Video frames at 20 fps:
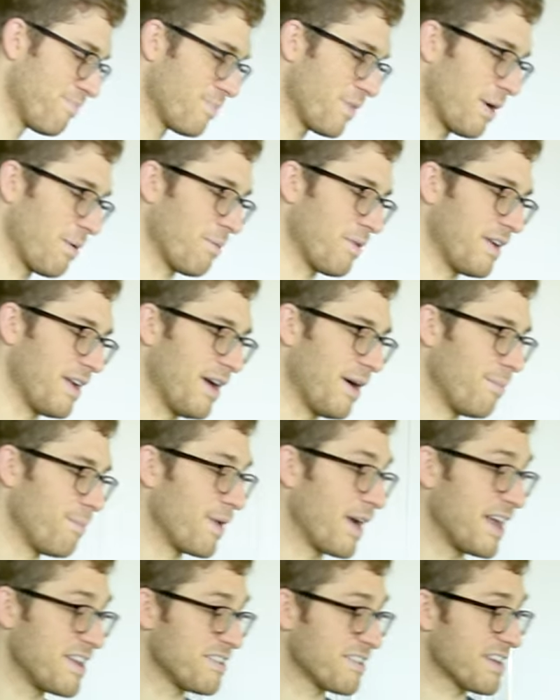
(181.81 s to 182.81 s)
probably not.
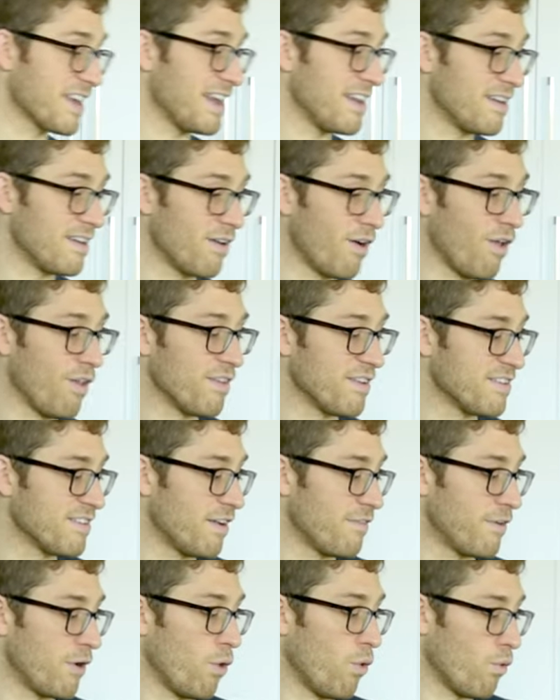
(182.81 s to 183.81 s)
But I just get all this
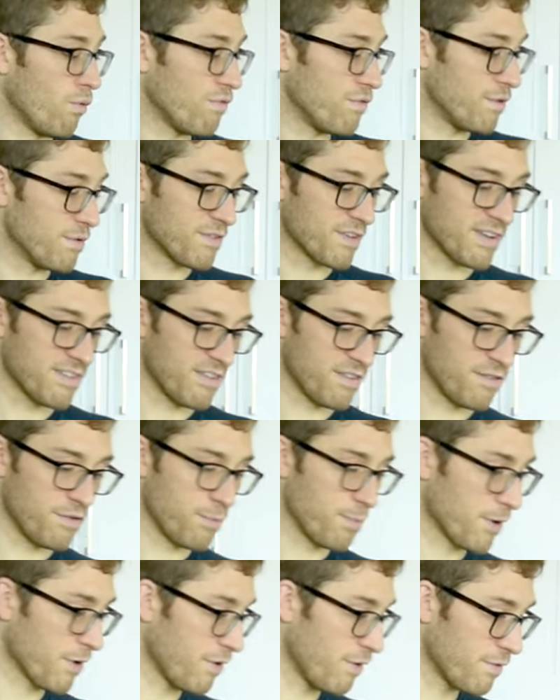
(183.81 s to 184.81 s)
stuff at Whole Foods because it's
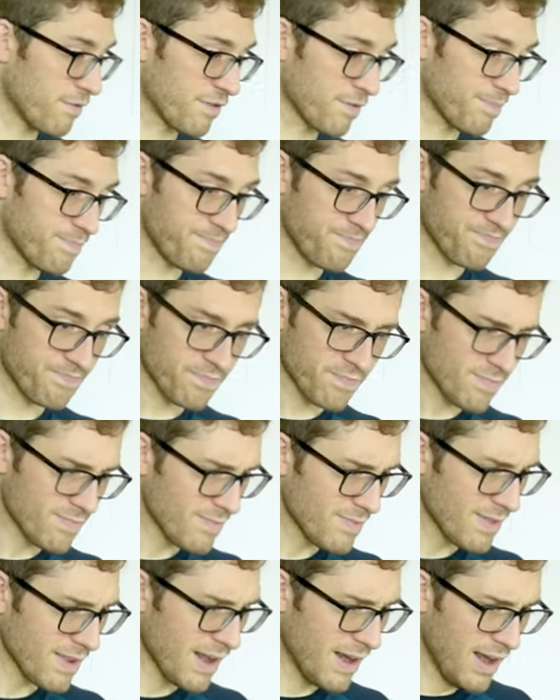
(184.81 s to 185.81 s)
super close.
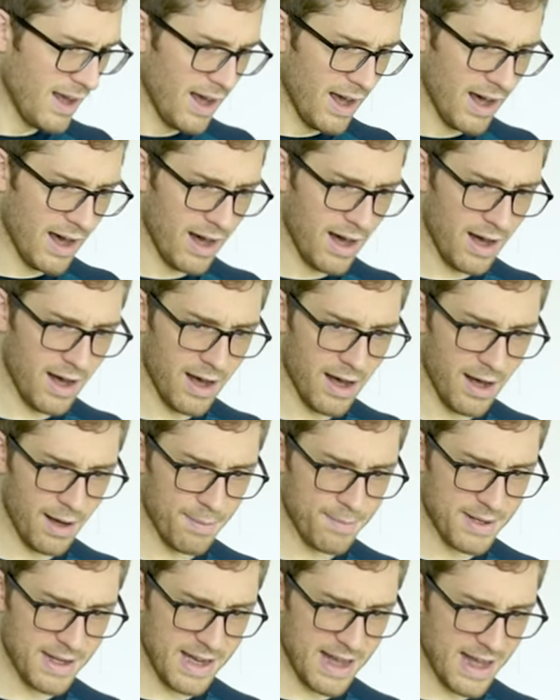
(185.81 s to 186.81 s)
Uh,
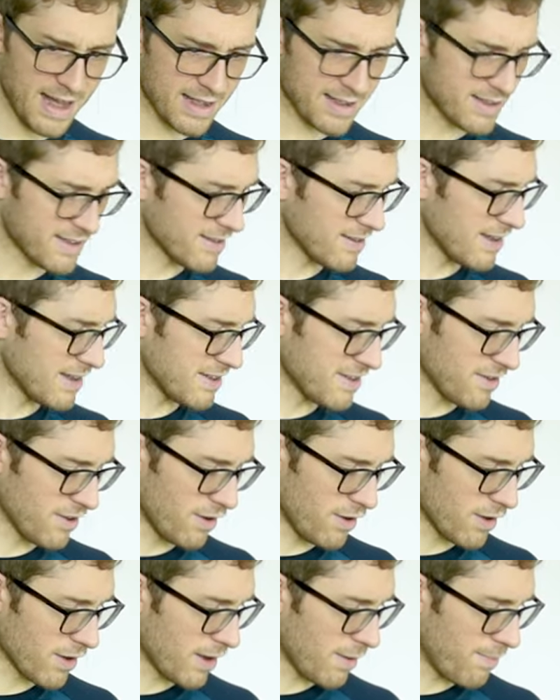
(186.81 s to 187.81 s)
next, let's
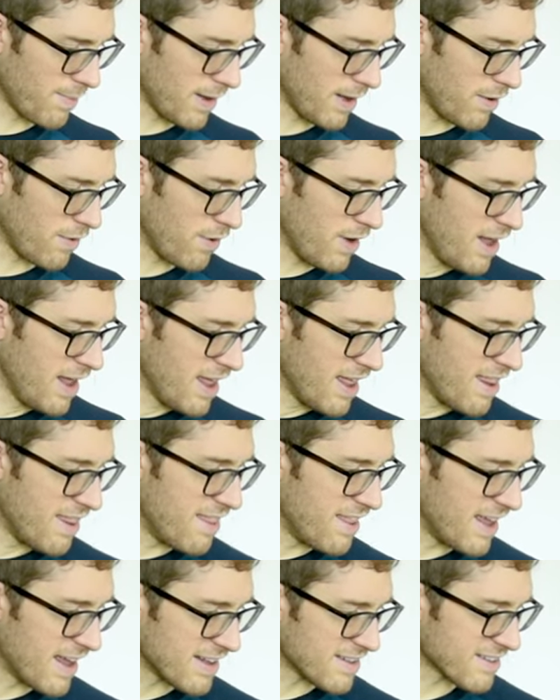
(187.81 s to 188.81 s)
talk about
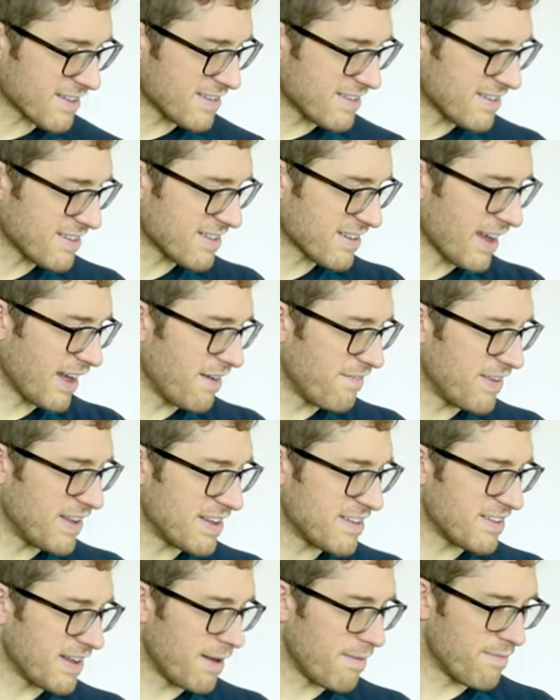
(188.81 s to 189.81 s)
this because it's kind of in the
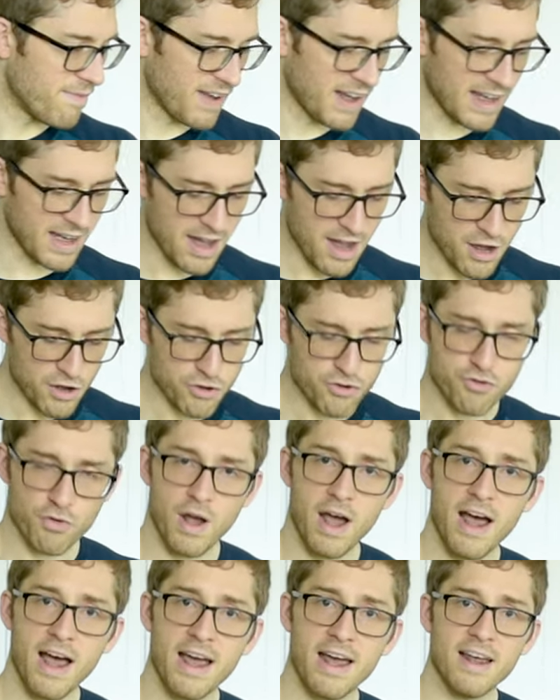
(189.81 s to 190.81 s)
same vein.
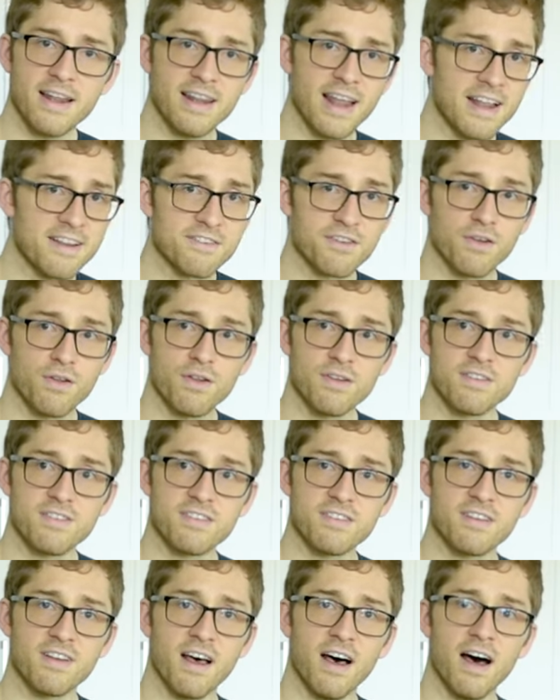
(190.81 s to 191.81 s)
Dry
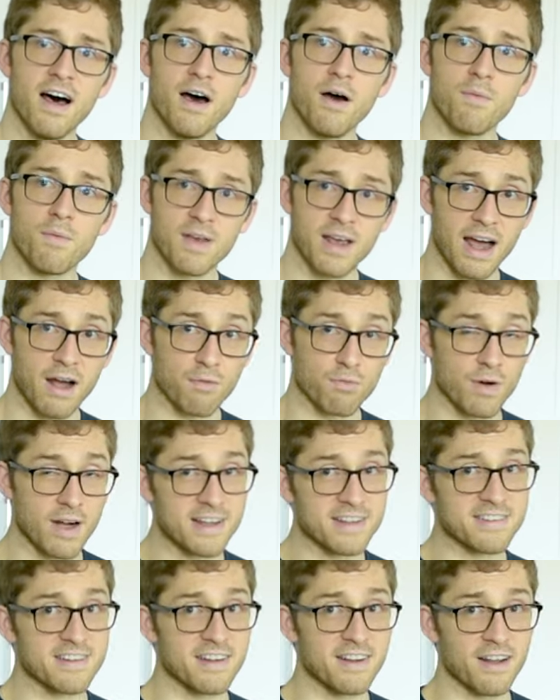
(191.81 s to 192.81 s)
lentils. Uh, we got
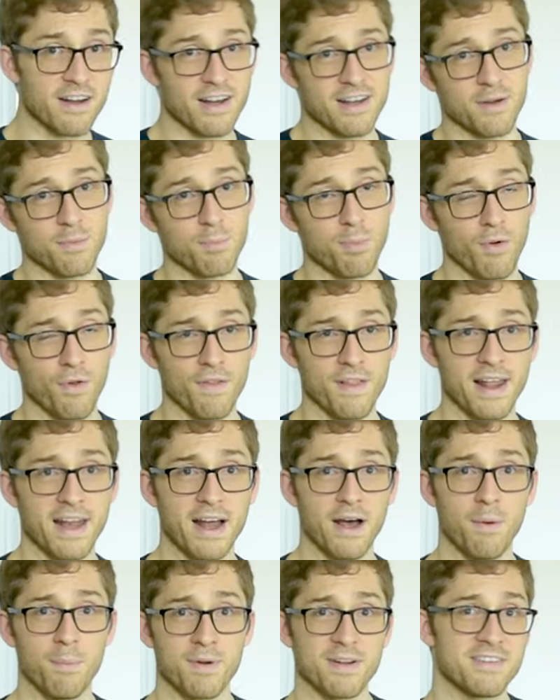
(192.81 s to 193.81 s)
rice in there. I didn't pull that
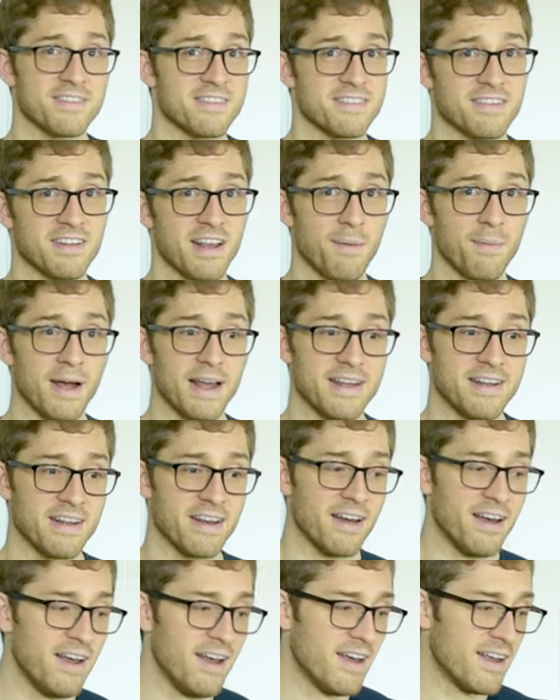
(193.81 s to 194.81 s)
out, but it's the same idea.
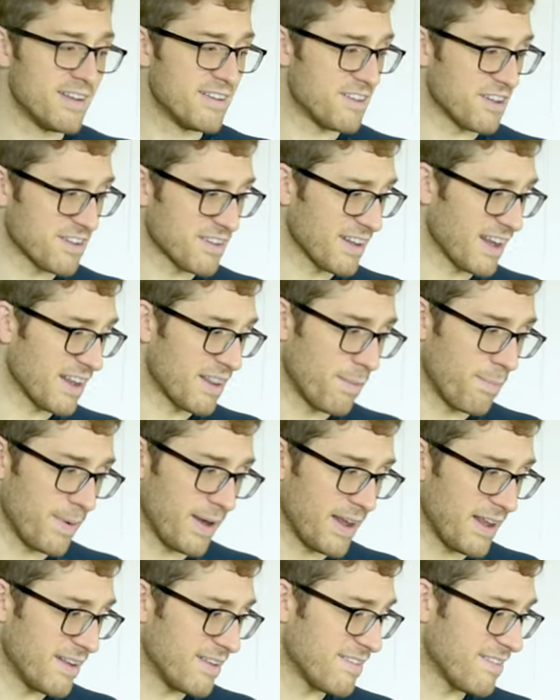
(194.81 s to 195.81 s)
Just like the
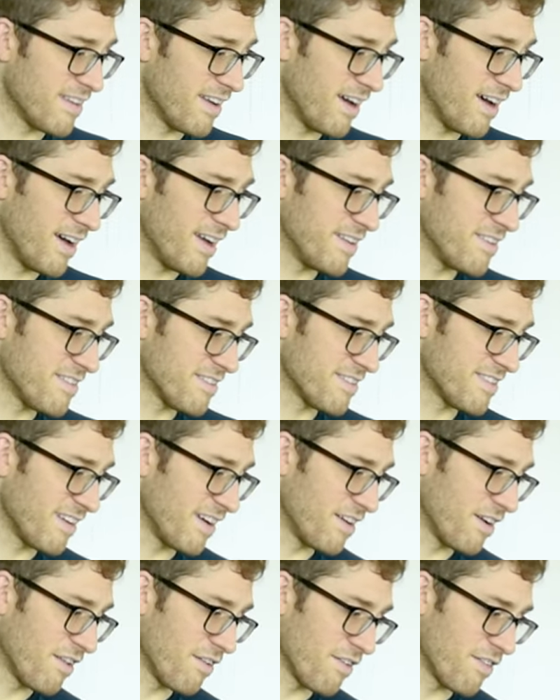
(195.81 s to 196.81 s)
beans, uh, just
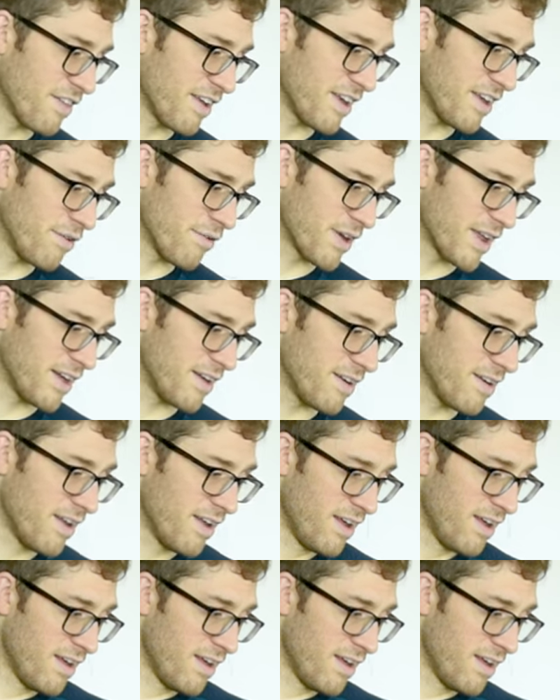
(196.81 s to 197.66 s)
another thing you can